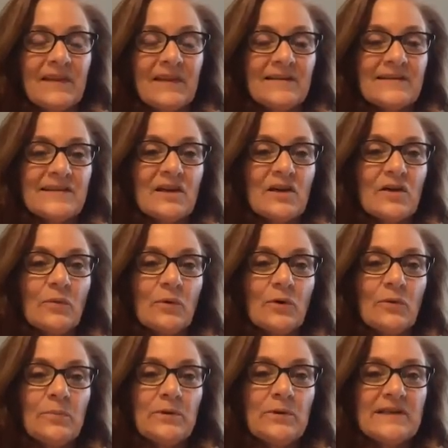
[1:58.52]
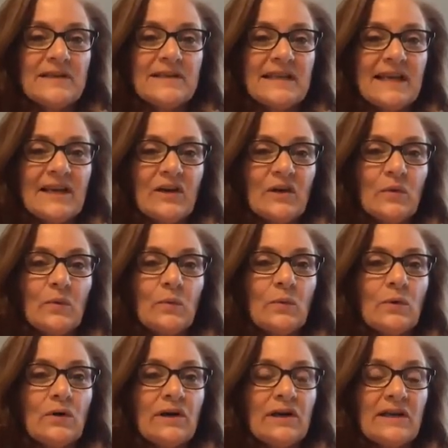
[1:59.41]
So we'll put down
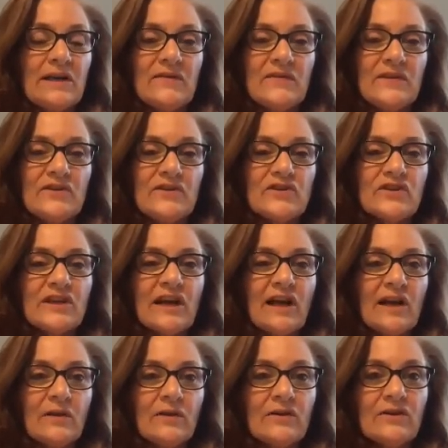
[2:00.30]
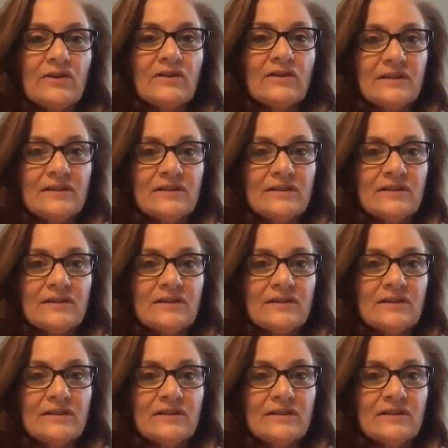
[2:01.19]
one of each color.